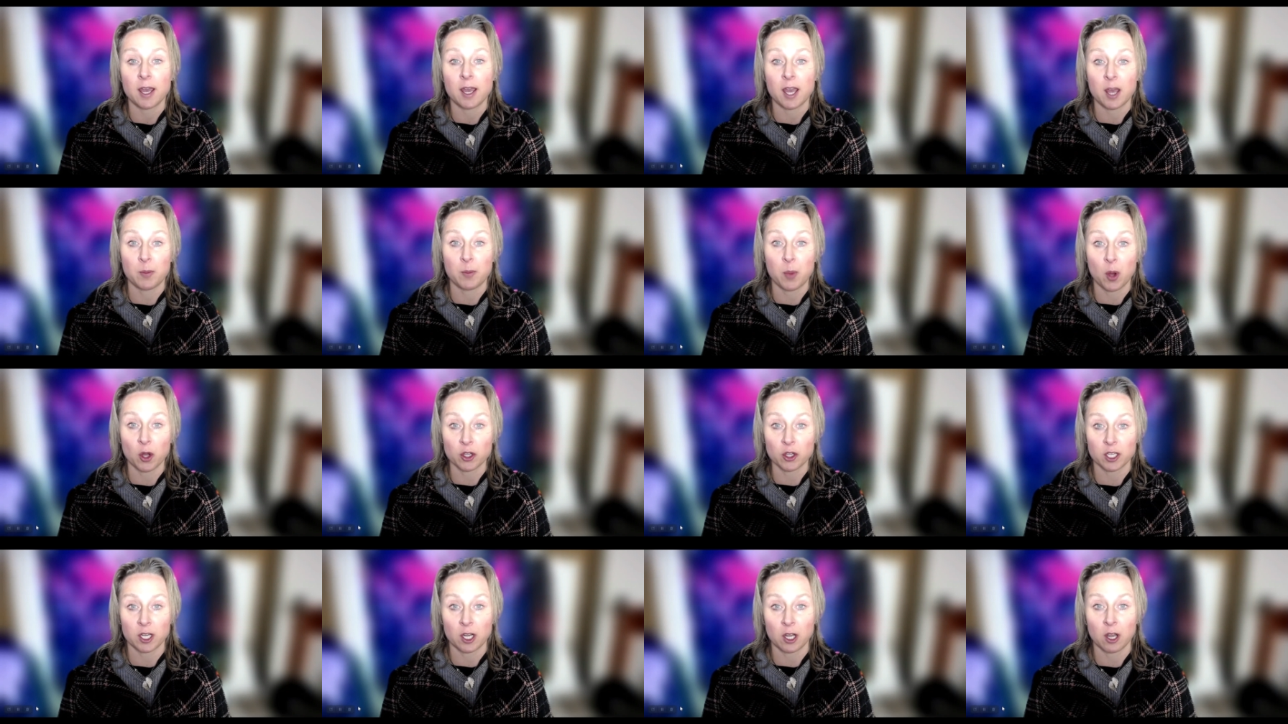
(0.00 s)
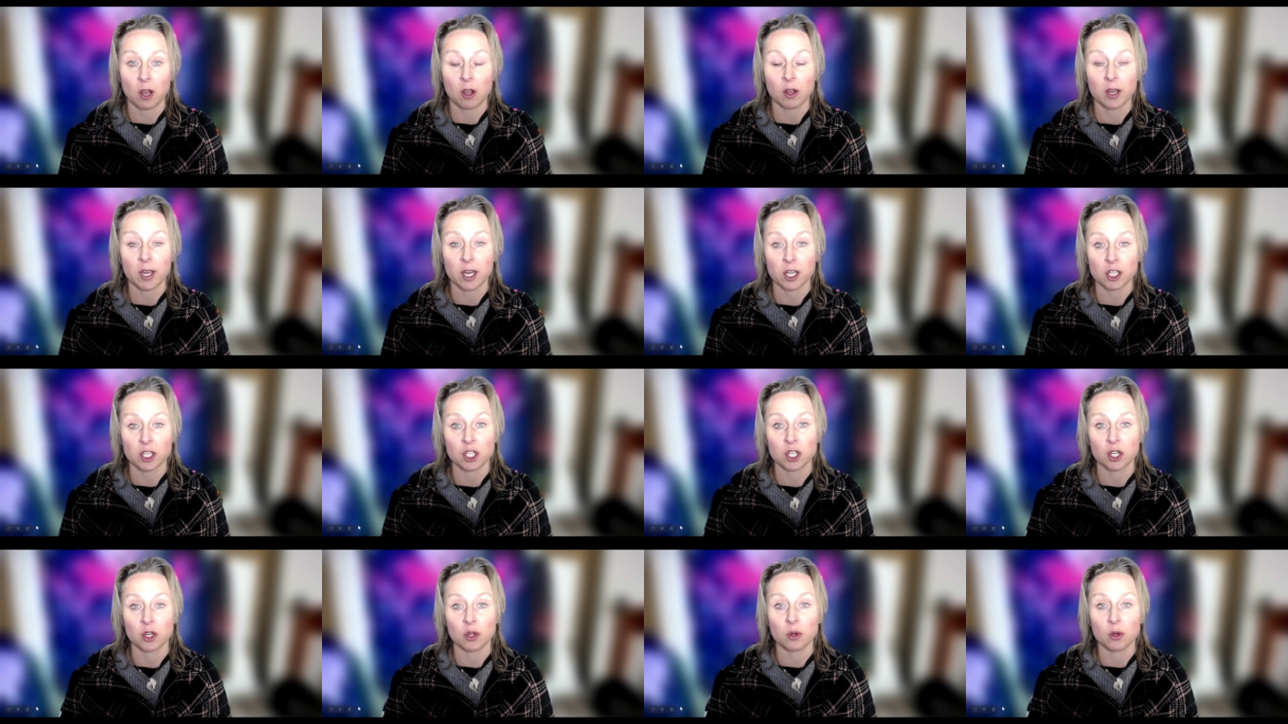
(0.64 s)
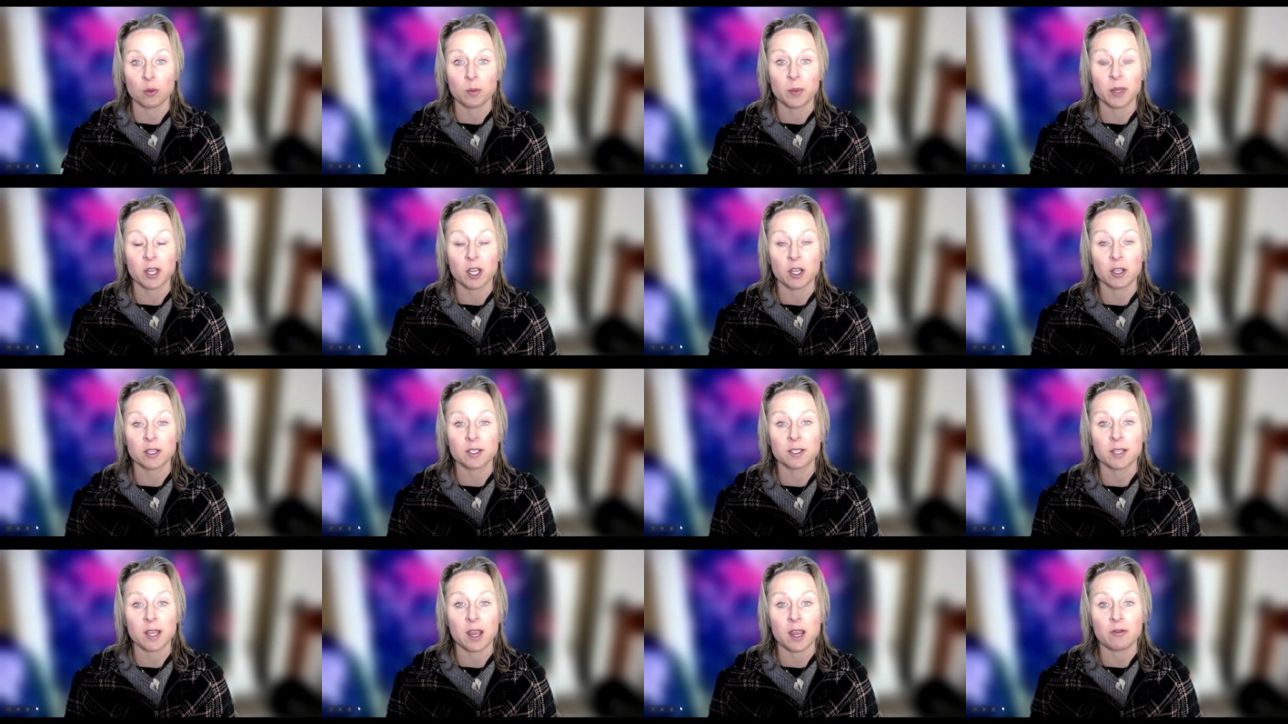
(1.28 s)
a body clock issue
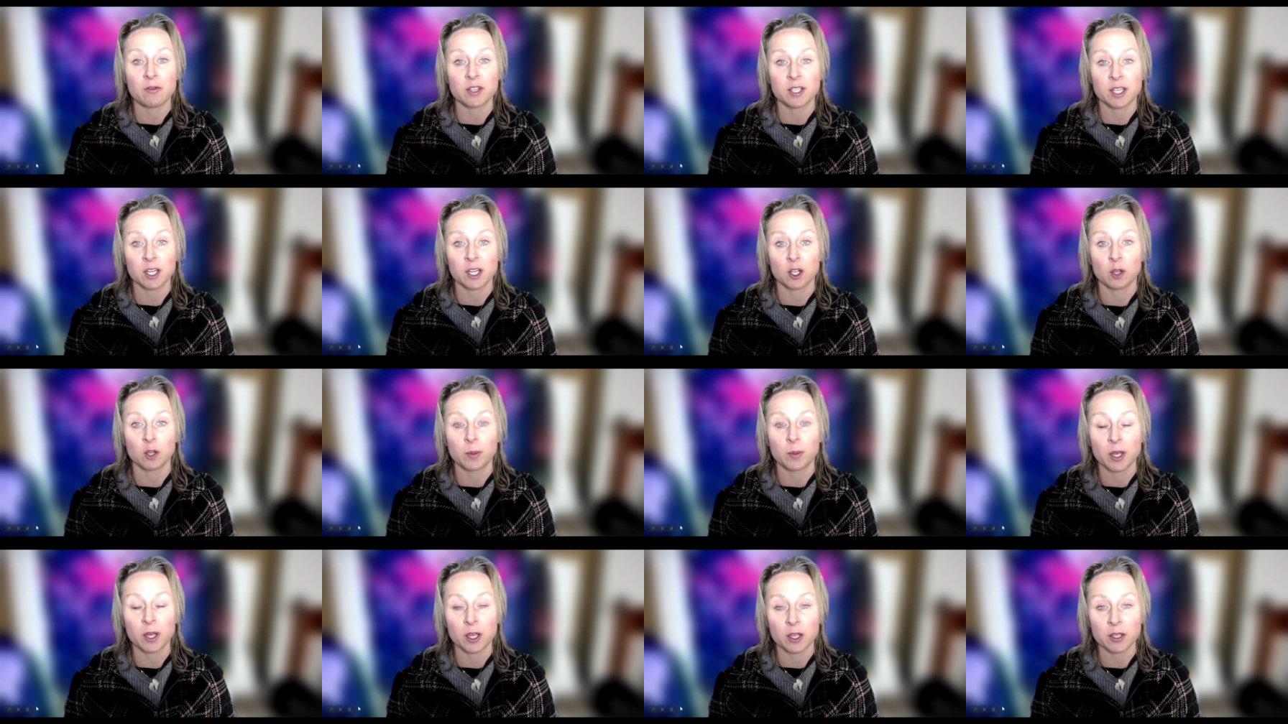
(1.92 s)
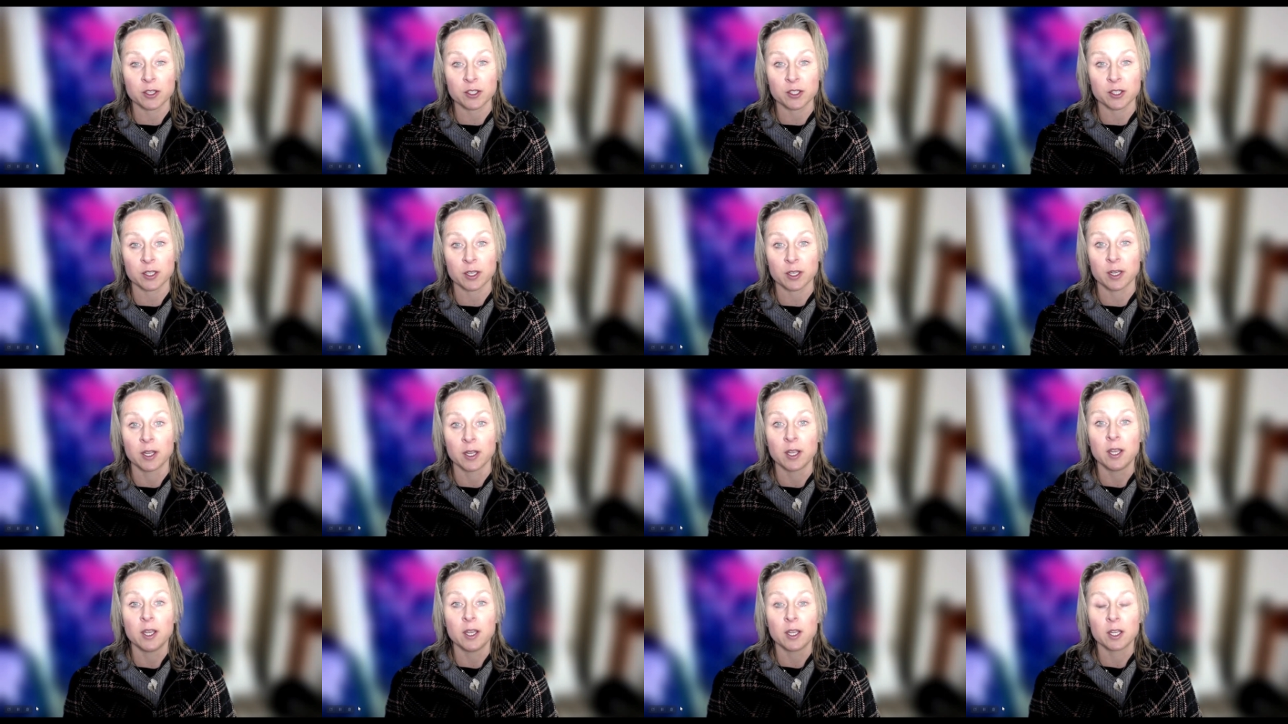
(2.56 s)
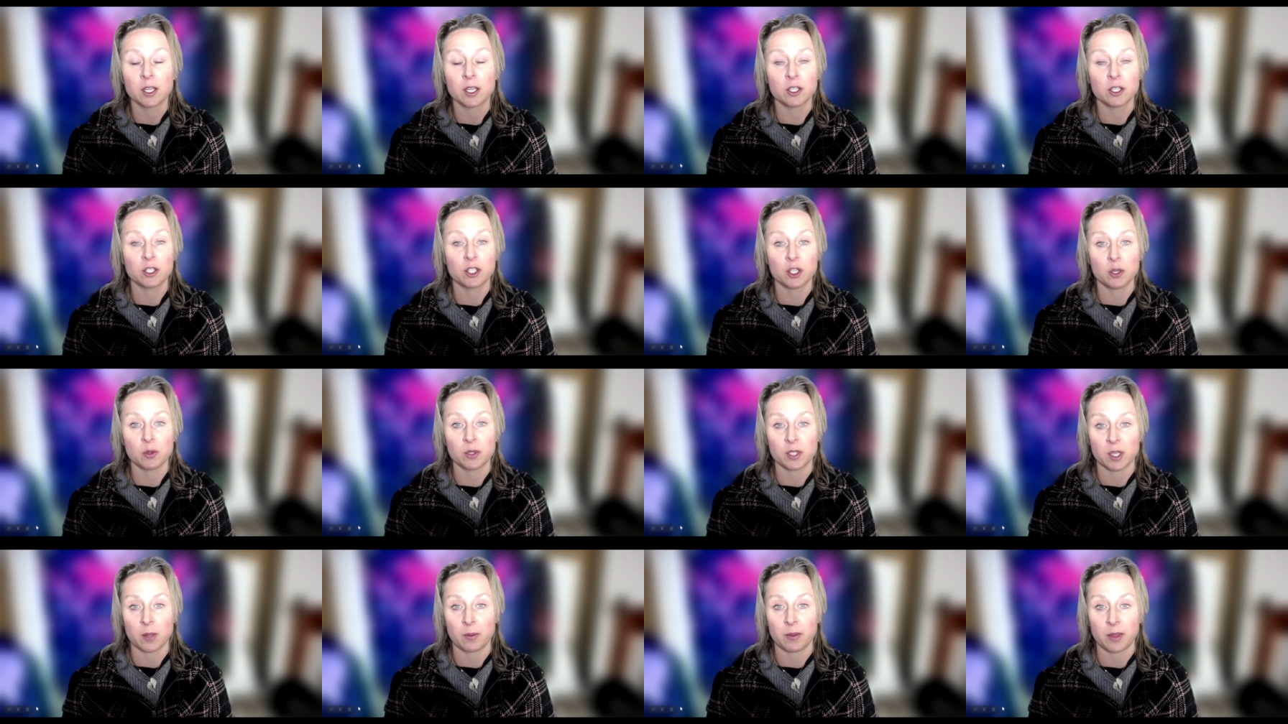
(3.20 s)
because every single person can
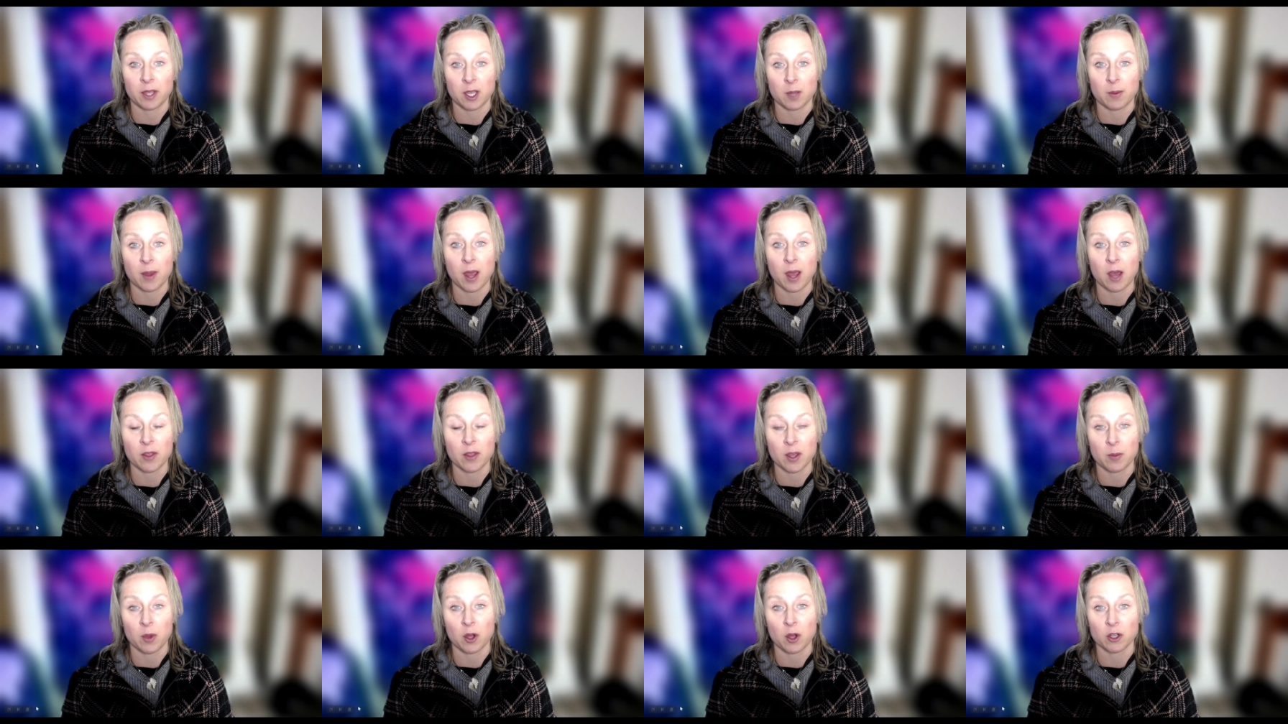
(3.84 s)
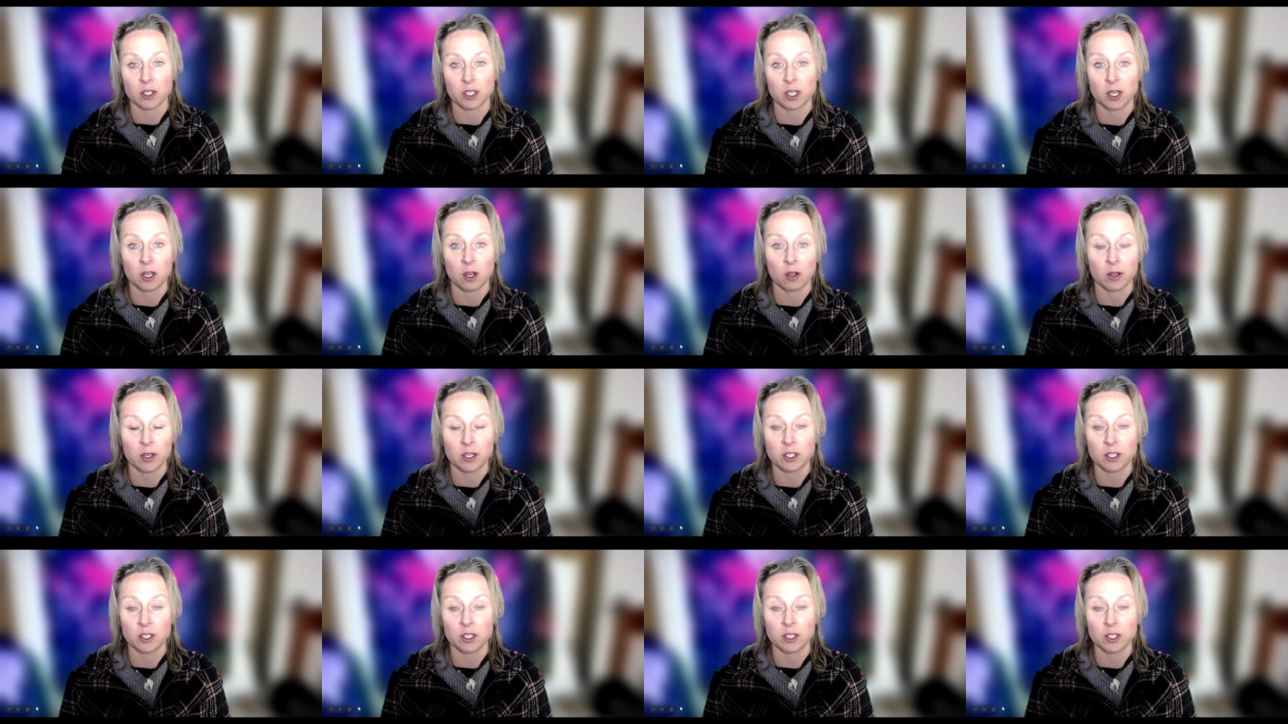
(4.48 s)
do something about their body clock.